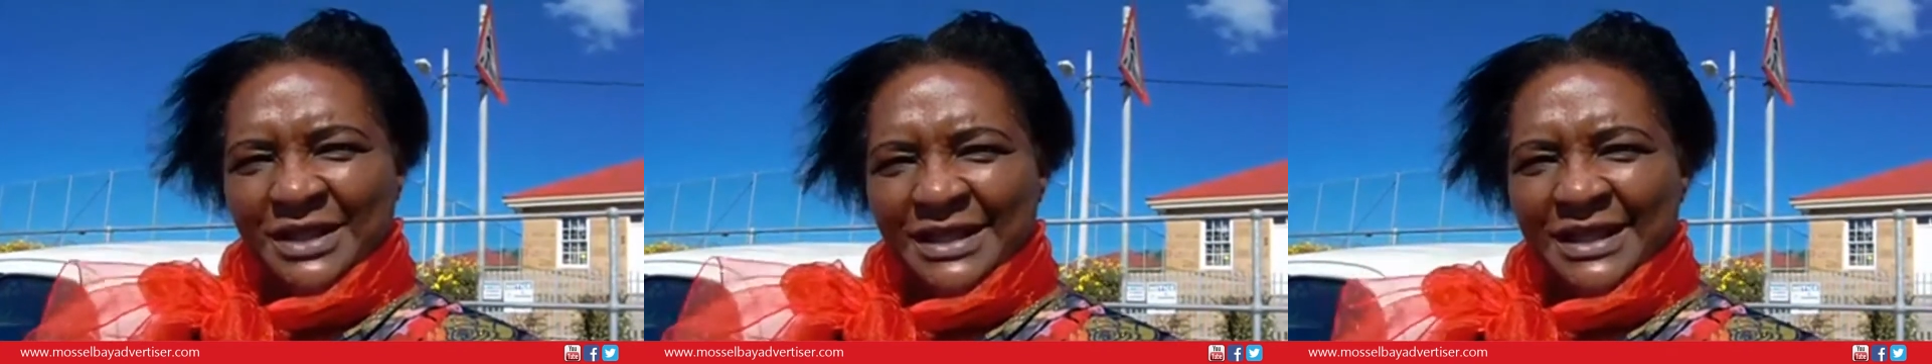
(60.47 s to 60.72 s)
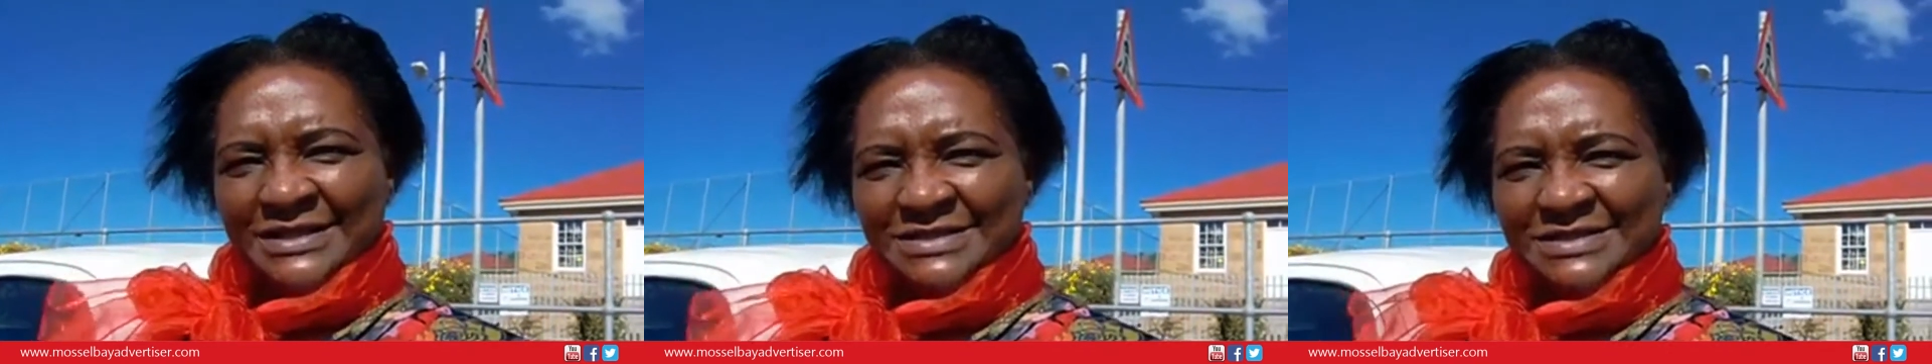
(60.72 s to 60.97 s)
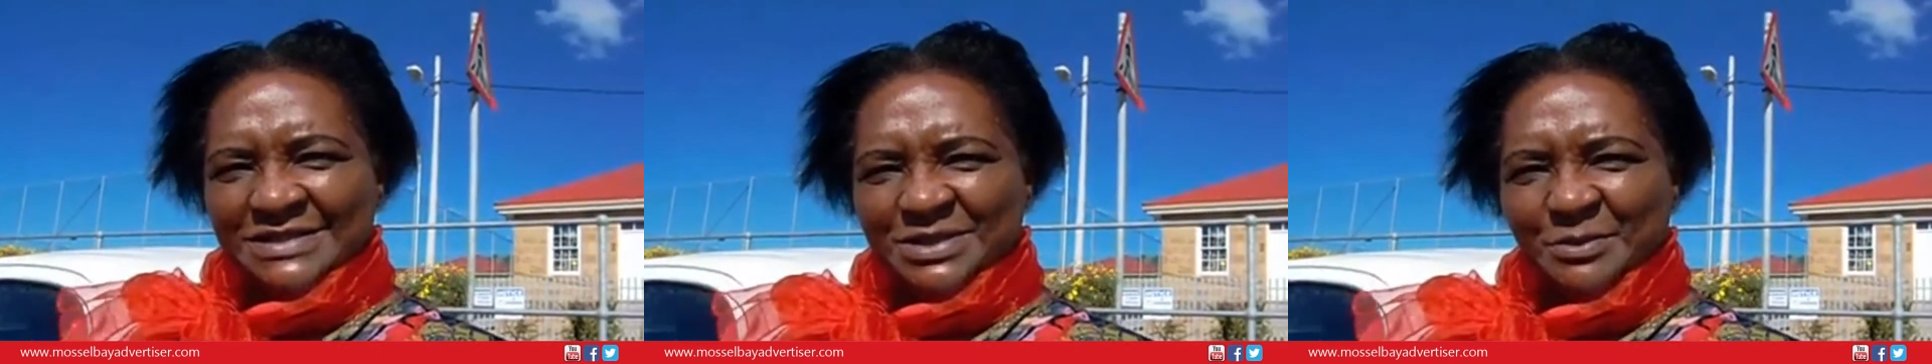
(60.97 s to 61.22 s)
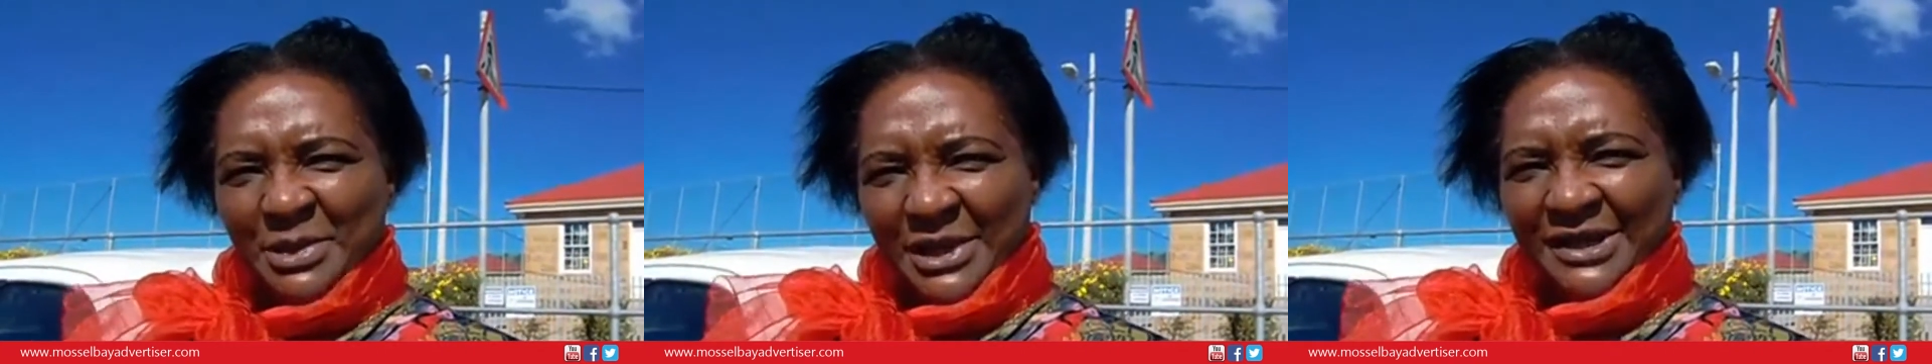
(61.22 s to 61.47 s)
get it
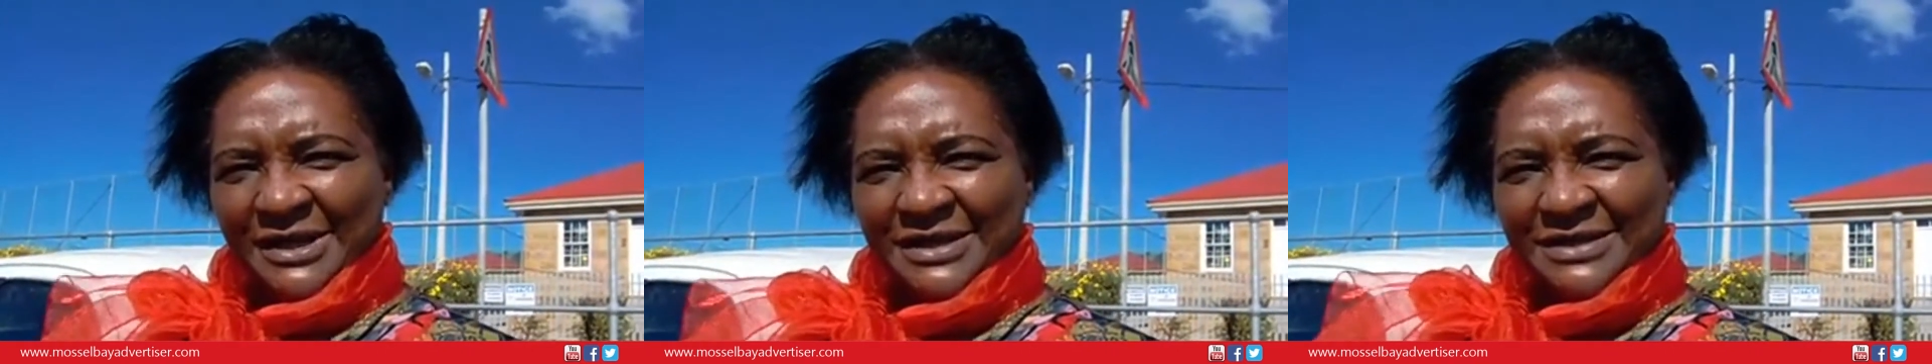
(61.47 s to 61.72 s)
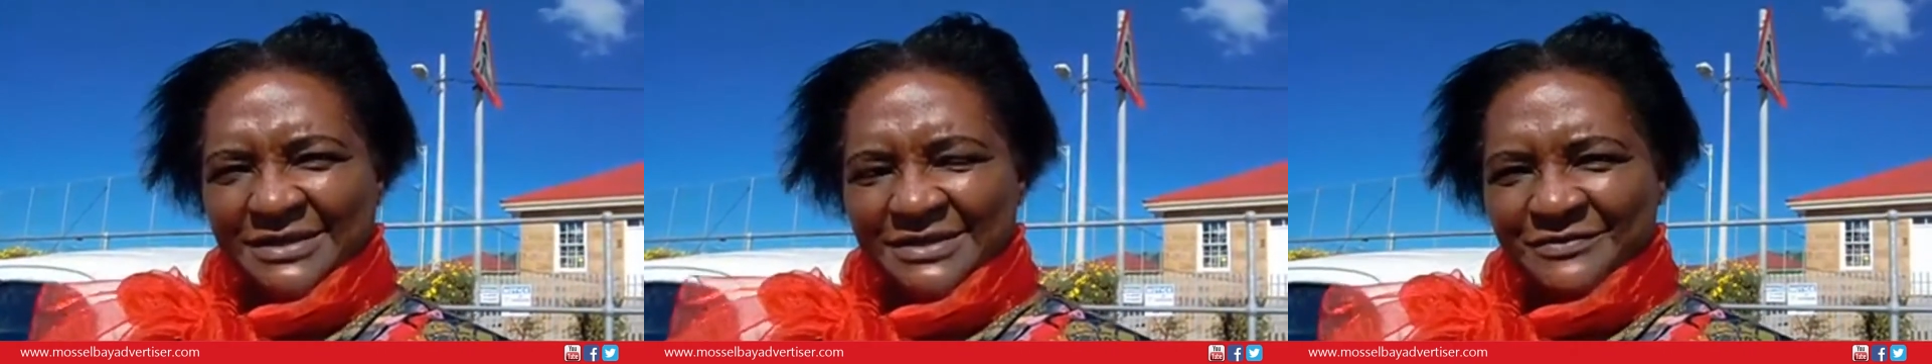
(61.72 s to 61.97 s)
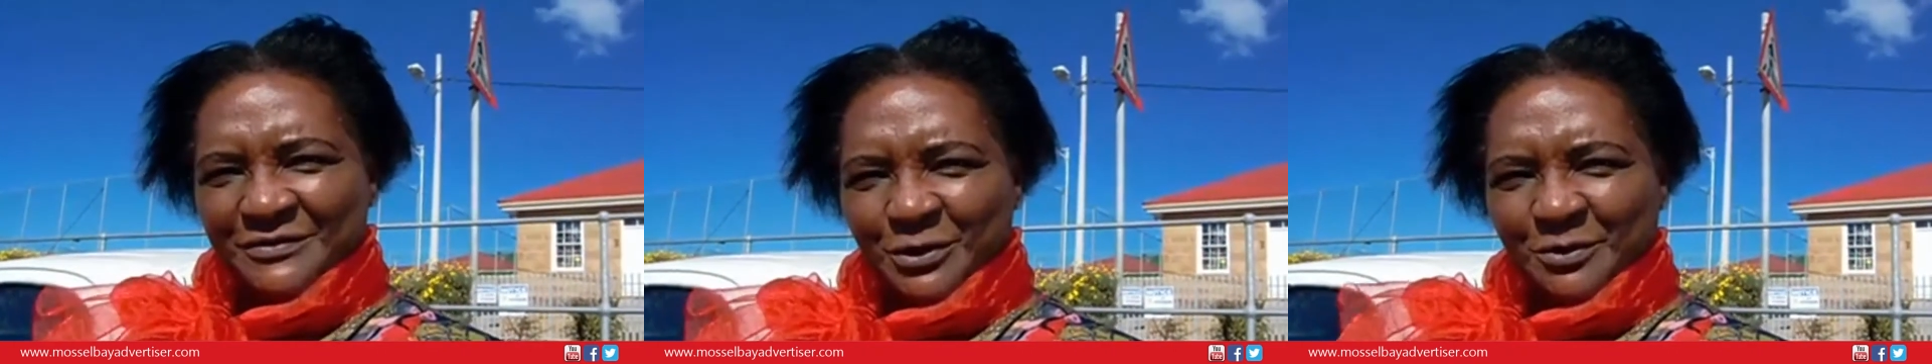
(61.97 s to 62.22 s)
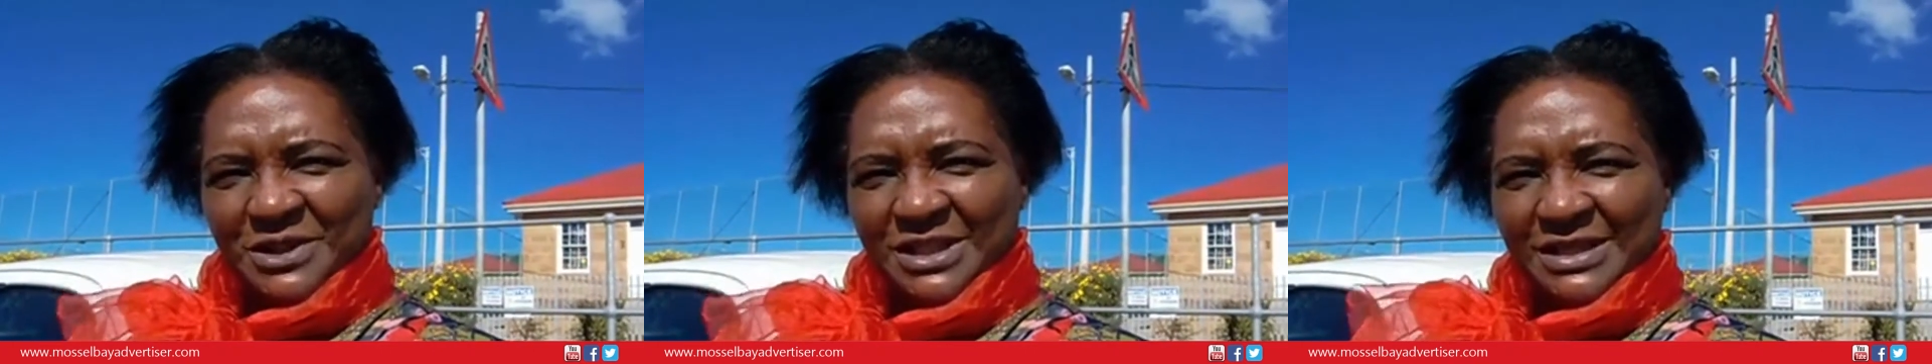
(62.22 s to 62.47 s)
back from
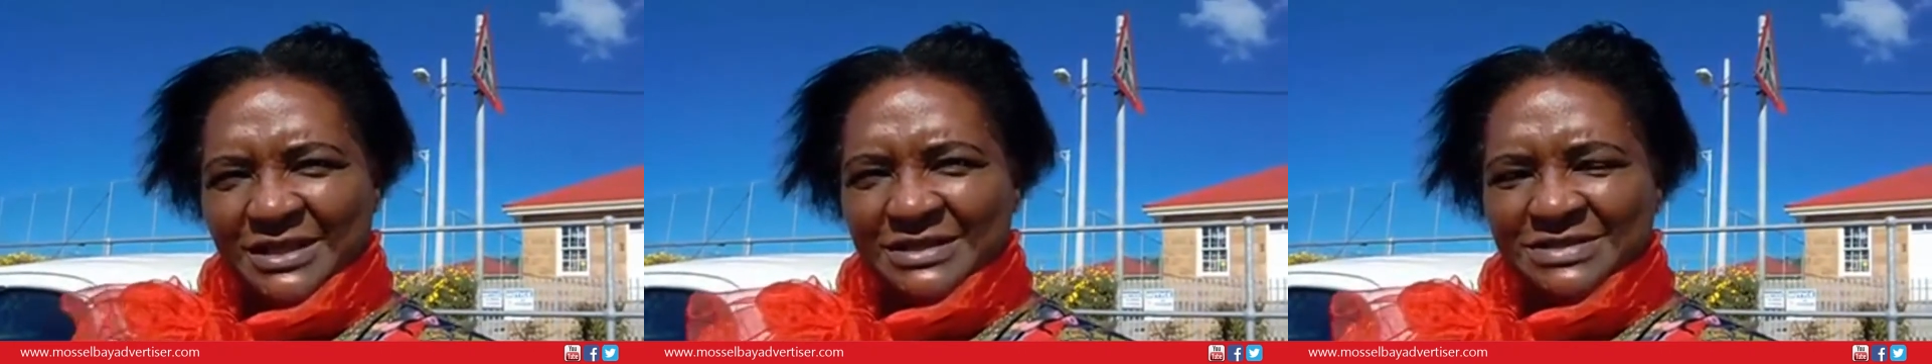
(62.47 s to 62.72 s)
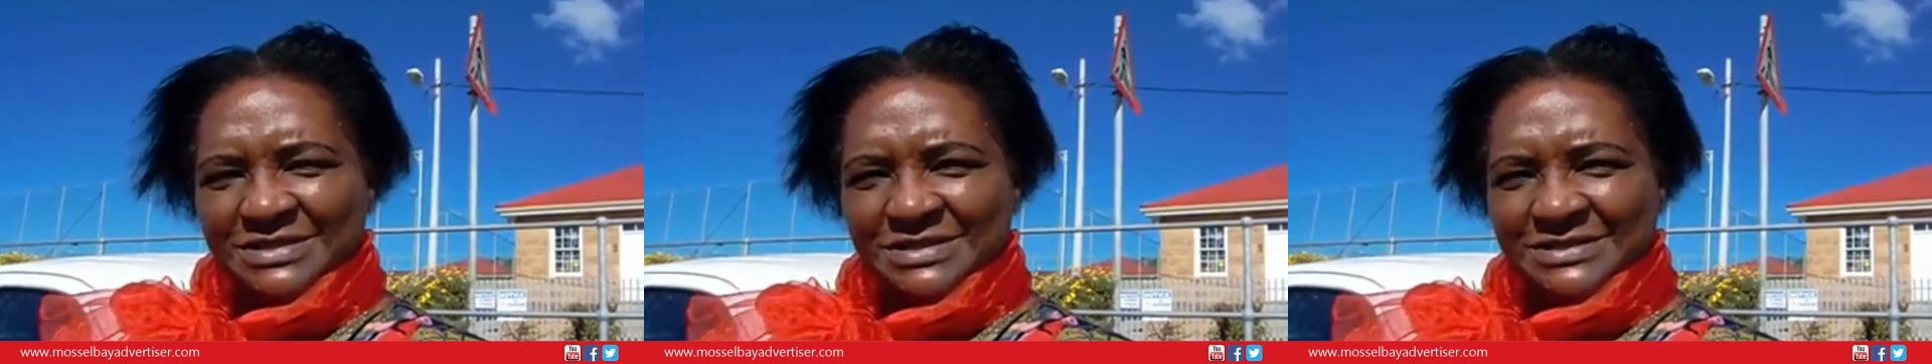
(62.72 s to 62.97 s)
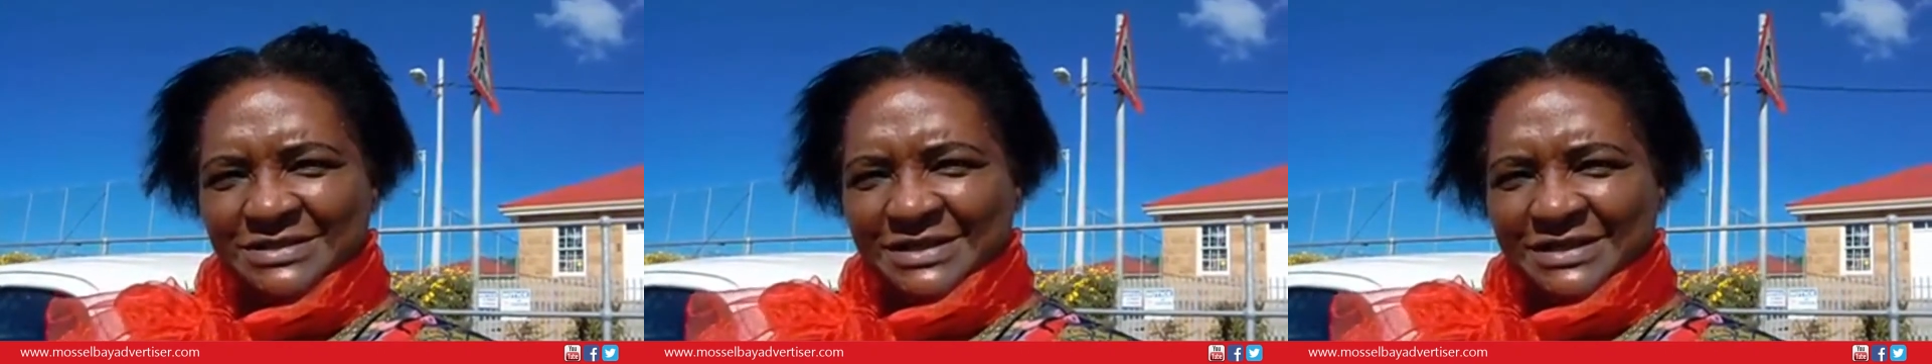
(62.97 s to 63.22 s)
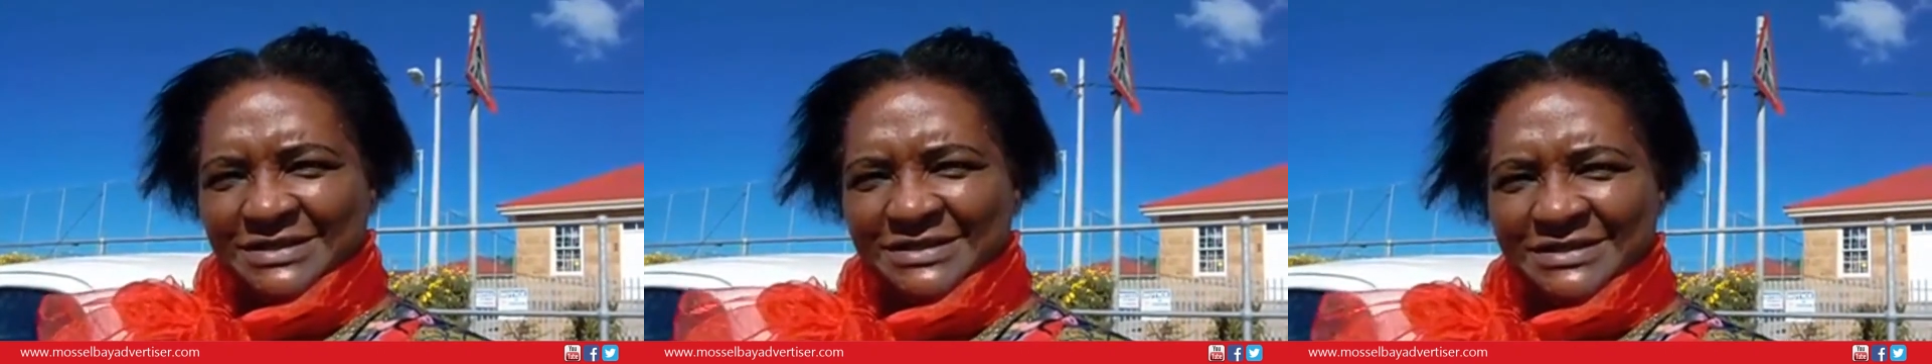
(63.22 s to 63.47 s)
Wonderful. their children.